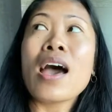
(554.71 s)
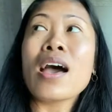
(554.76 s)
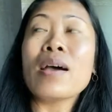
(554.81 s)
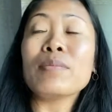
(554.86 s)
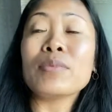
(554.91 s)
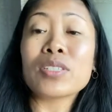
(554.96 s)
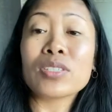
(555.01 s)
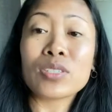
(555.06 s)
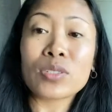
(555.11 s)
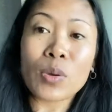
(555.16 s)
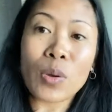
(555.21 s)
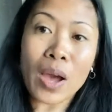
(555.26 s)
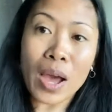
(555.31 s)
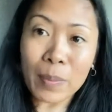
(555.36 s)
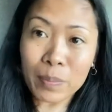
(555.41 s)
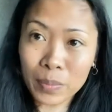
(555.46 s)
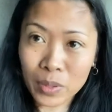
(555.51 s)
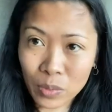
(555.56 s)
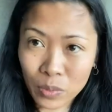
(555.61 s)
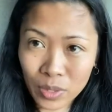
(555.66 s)
I'm just so
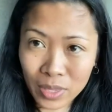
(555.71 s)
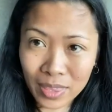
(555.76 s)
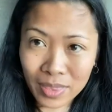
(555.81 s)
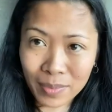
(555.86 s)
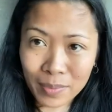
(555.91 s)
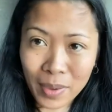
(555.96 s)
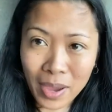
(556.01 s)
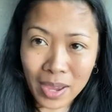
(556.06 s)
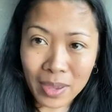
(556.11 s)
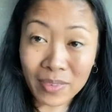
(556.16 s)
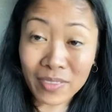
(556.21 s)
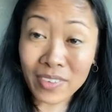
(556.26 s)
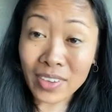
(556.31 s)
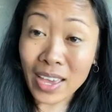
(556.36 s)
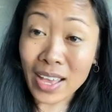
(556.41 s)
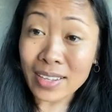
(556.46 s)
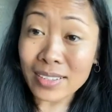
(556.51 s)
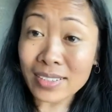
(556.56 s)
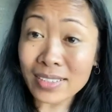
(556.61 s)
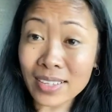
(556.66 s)
happy with my
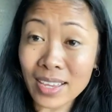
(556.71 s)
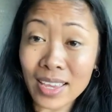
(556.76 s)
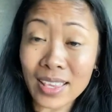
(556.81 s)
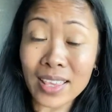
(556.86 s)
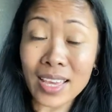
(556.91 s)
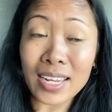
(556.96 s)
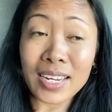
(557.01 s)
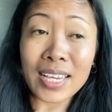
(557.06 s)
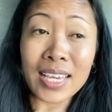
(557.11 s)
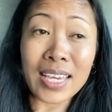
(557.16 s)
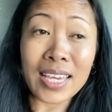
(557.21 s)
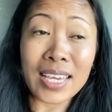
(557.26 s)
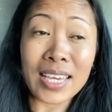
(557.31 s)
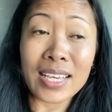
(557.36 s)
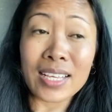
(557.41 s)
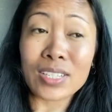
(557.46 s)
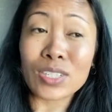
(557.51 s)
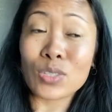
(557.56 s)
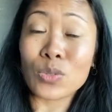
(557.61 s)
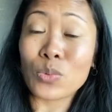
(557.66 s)
fiance that he
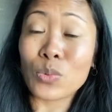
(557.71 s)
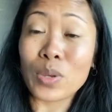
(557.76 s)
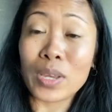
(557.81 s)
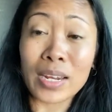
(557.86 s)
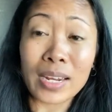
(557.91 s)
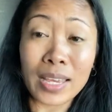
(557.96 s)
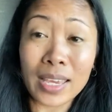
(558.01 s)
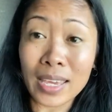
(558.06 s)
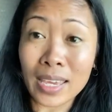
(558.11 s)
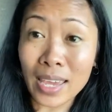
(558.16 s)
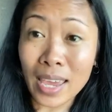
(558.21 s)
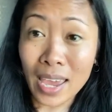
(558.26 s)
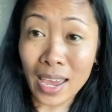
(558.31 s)
is willing